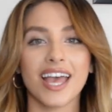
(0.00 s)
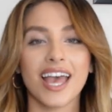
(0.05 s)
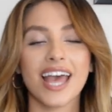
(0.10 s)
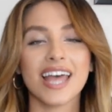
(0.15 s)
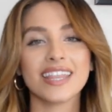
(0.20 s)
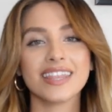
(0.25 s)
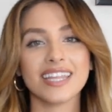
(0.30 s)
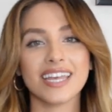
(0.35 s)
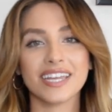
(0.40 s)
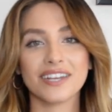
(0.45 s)

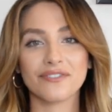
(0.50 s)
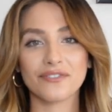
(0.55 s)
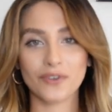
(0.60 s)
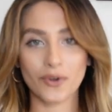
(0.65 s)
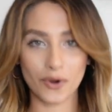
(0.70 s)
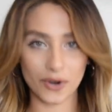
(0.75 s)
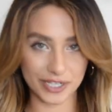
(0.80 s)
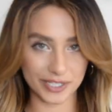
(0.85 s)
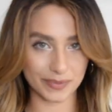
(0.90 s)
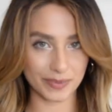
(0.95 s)
And then of
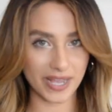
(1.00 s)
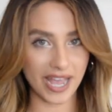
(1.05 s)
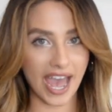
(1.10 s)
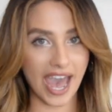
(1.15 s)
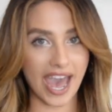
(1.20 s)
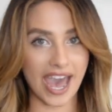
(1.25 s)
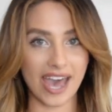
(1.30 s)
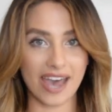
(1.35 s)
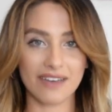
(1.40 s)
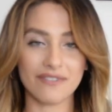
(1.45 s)
course we
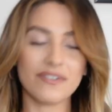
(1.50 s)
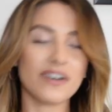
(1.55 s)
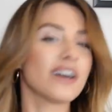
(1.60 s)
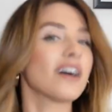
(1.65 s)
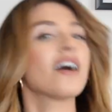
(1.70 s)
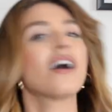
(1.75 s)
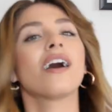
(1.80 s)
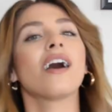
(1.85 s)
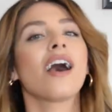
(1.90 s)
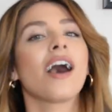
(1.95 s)
have
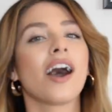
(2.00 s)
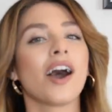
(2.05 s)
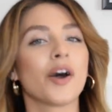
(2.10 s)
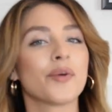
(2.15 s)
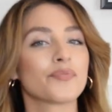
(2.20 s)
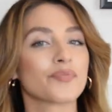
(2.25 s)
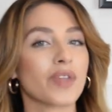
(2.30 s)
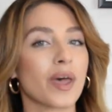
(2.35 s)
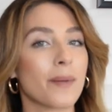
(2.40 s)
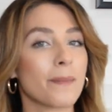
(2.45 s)

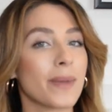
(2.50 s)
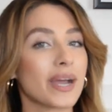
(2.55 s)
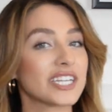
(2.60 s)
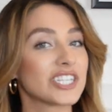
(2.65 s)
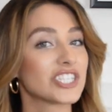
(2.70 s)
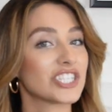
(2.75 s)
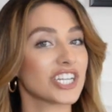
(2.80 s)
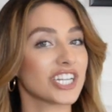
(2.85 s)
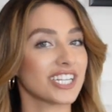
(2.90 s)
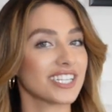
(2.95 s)
my
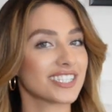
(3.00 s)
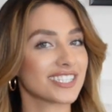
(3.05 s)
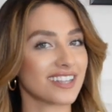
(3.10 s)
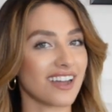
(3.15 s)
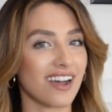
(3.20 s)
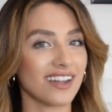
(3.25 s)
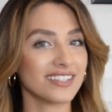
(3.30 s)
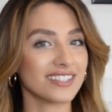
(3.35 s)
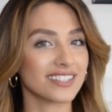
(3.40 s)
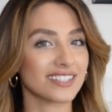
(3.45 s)
Sheila
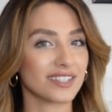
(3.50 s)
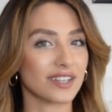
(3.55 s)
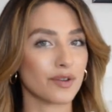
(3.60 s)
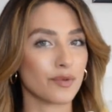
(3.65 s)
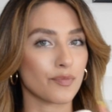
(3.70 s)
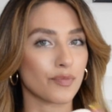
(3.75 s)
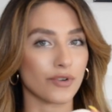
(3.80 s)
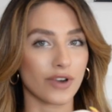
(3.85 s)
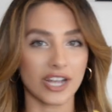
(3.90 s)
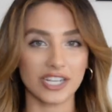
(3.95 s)
Scott's
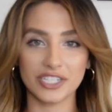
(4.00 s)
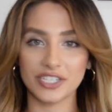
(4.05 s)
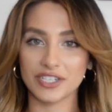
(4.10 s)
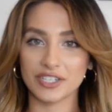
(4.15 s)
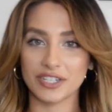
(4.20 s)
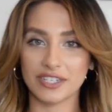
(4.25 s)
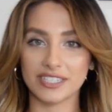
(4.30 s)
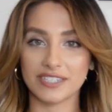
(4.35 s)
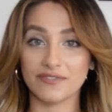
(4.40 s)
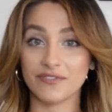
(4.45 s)
brush
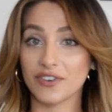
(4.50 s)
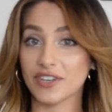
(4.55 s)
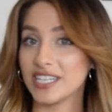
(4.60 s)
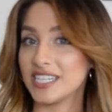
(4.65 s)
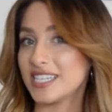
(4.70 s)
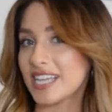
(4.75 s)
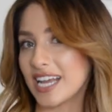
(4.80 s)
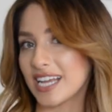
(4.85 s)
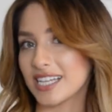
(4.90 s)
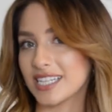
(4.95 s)
for the
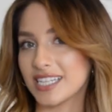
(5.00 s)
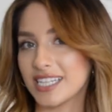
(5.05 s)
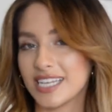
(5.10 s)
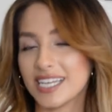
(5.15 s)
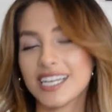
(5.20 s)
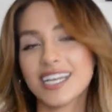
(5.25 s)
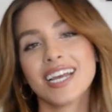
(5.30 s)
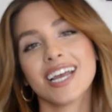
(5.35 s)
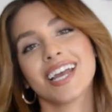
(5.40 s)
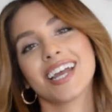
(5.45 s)

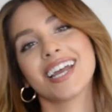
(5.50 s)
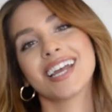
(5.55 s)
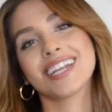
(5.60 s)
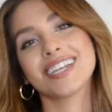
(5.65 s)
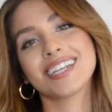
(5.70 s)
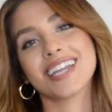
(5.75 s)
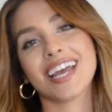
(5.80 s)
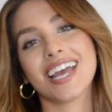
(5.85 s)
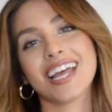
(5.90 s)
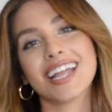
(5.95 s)
tangling
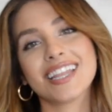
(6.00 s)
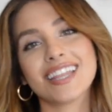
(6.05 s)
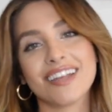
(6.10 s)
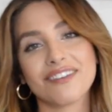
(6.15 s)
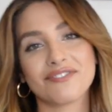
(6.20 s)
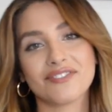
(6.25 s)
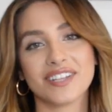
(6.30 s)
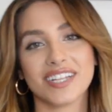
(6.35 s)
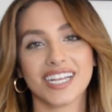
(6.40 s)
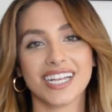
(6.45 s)
and a
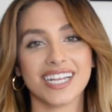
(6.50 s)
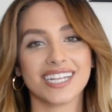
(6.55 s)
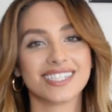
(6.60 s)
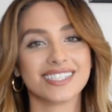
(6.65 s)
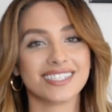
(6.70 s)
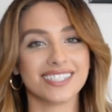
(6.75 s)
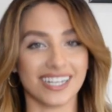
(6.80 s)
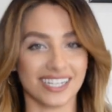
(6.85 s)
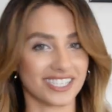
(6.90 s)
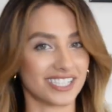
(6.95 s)
lovely
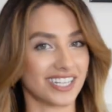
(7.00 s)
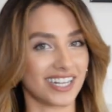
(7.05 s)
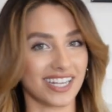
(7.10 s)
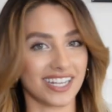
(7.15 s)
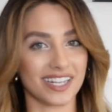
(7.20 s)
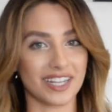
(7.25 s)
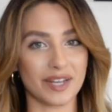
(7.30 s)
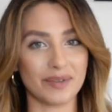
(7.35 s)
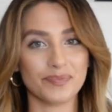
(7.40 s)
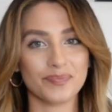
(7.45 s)
sectioning
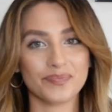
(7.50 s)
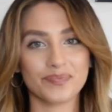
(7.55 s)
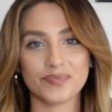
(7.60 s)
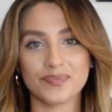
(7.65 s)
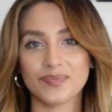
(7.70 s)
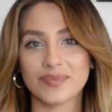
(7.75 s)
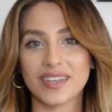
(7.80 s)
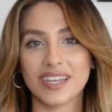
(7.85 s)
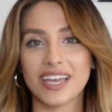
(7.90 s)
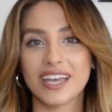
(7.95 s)
clip.
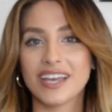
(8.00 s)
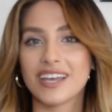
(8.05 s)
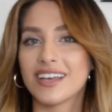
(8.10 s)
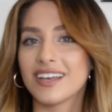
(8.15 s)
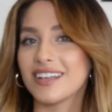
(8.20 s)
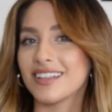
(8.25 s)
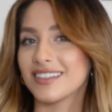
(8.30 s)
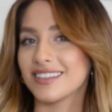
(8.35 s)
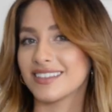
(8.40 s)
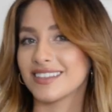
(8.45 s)

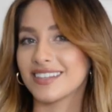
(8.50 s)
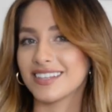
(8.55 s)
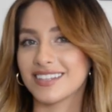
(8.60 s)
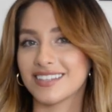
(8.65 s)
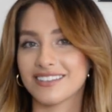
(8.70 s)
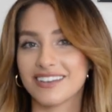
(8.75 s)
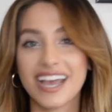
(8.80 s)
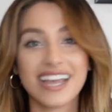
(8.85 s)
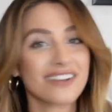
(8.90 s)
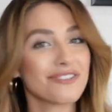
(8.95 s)

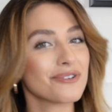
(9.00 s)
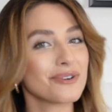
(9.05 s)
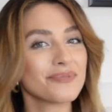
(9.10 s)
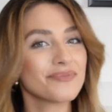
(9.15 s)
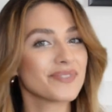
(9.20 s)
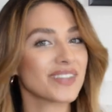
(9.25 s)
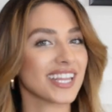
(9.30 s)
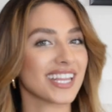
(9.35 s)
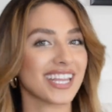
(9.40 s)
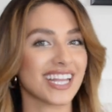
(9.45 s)
Okay,
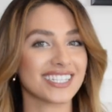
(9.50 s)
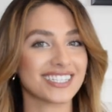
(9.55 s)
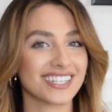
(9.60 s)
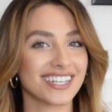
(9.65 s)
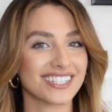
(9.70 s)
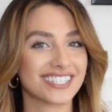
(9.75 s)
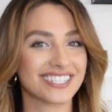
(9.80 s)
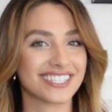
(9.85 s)
cool. Let's get